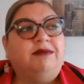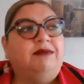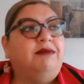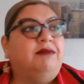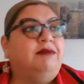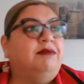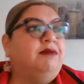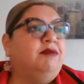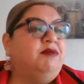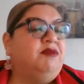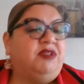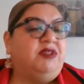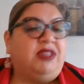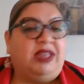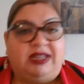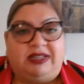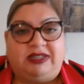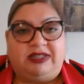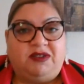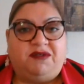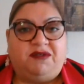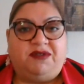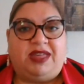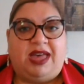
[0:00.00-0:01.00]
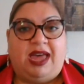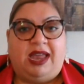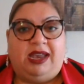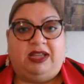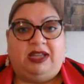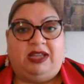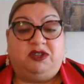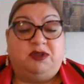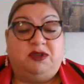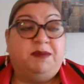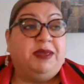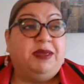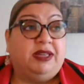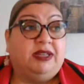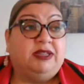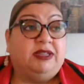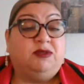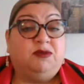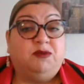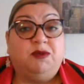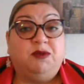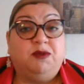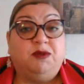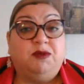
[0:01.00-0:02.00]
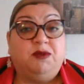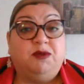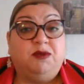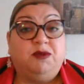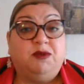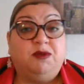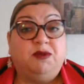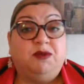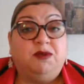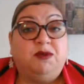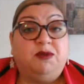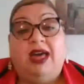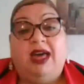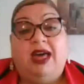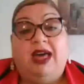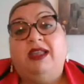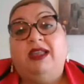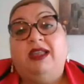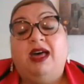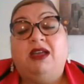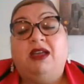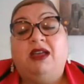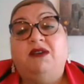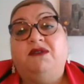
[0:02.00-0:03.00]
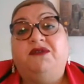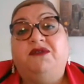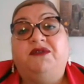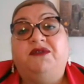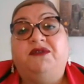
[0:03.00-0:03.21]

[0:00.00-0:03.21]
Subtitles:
things of that nature, because you still had a lot of